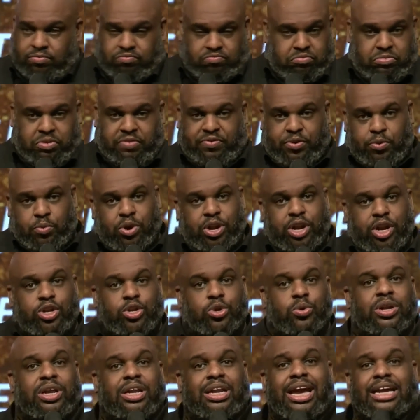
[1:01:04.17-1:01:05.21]
If you want to do it
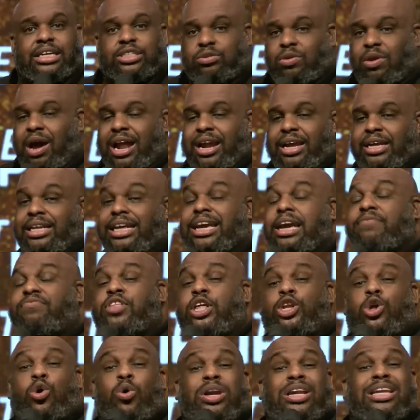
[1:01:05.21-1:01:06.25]
electronically, if the
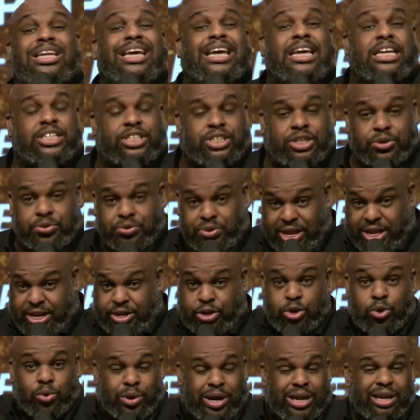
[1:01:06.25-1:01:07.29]
Lord leads you, then
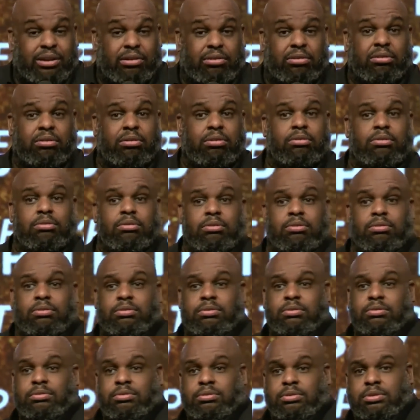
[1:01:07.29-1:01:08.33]
do it.
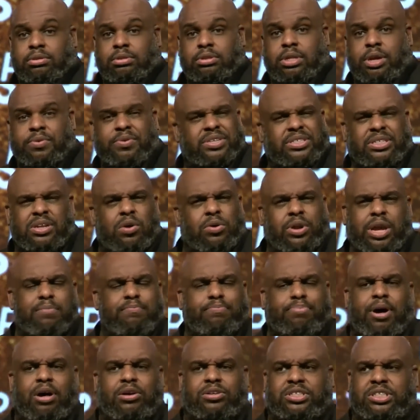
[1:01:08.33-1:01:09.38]
There is no
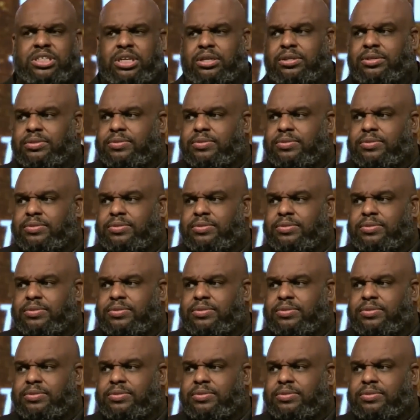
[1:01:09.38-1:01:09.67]
compulsion.